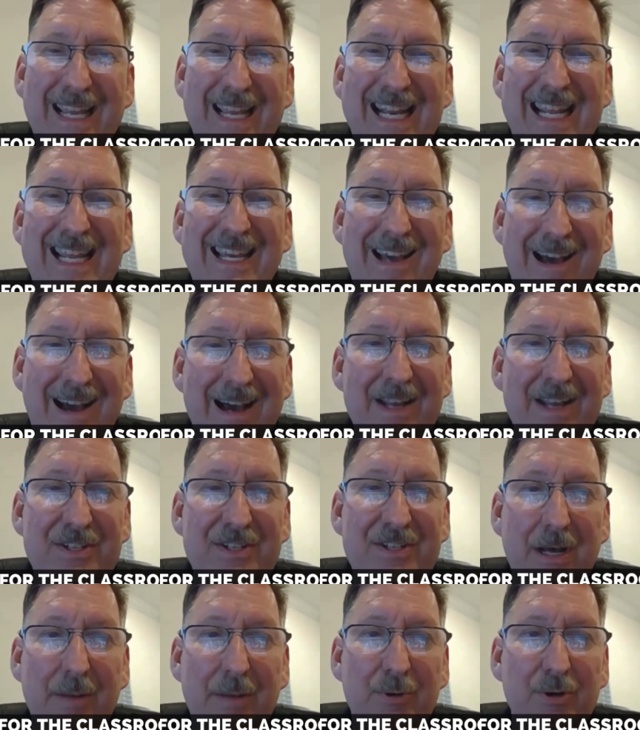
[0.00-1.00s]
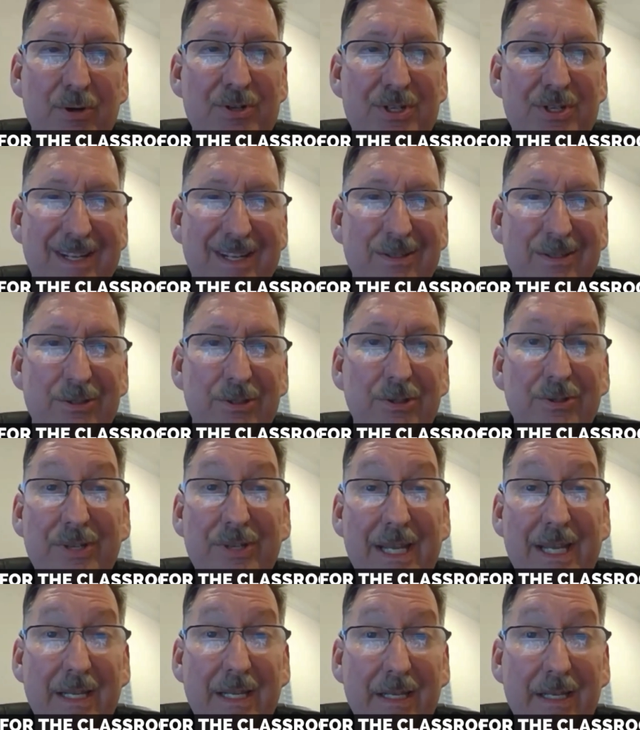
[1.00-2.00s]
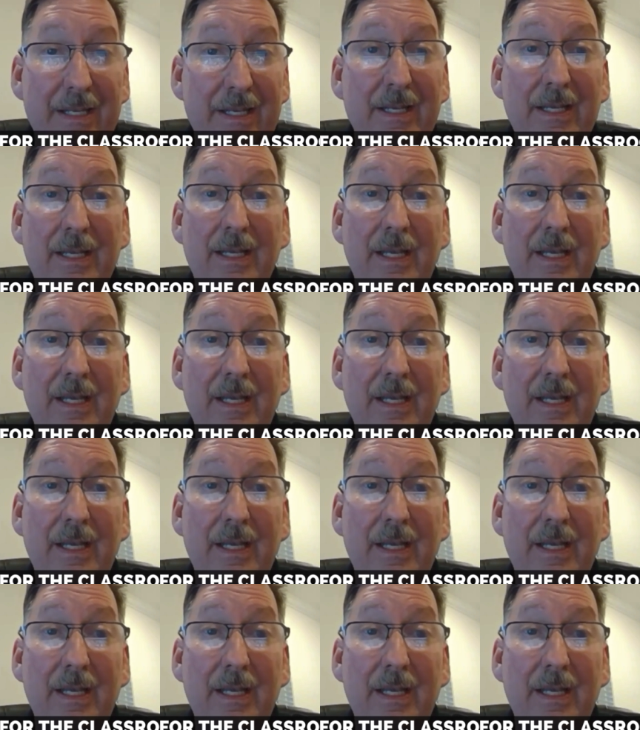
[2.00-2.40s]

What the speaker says: any concept or skill needed